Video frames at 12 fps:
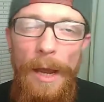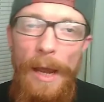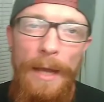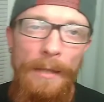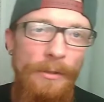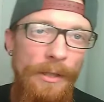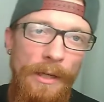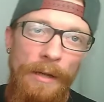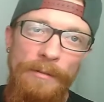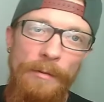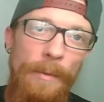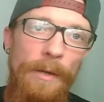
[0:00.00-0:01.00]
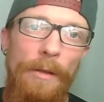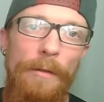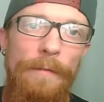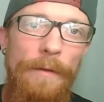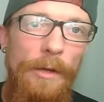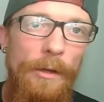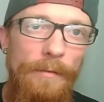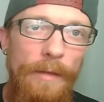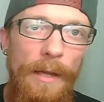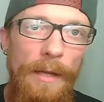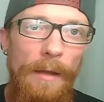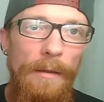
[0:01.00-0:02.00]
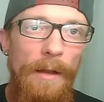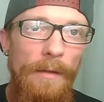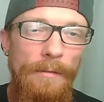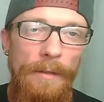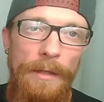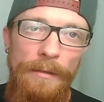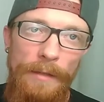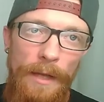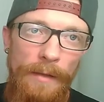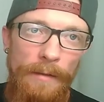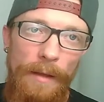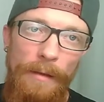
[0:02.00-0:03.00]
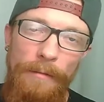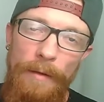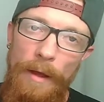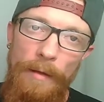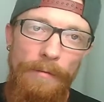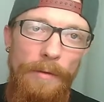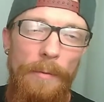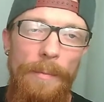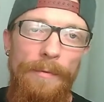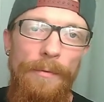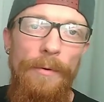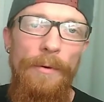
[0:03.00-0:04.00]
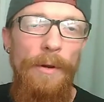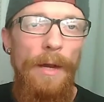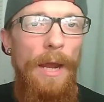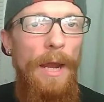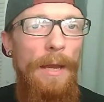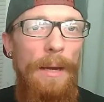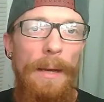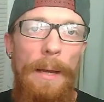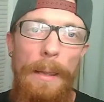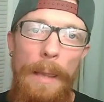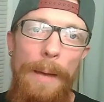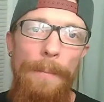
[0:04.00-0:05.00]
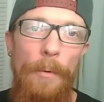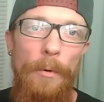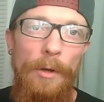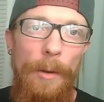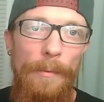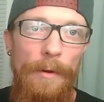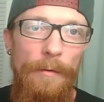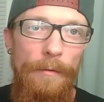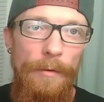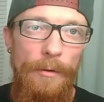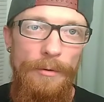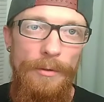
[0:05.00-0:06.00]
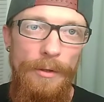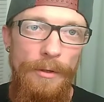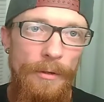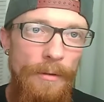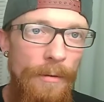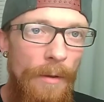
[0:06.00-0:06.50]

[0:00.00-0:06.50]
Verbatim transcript: and check out some of my other videos. I got lots of intake that I've done before, and I got a lot more coming in the future.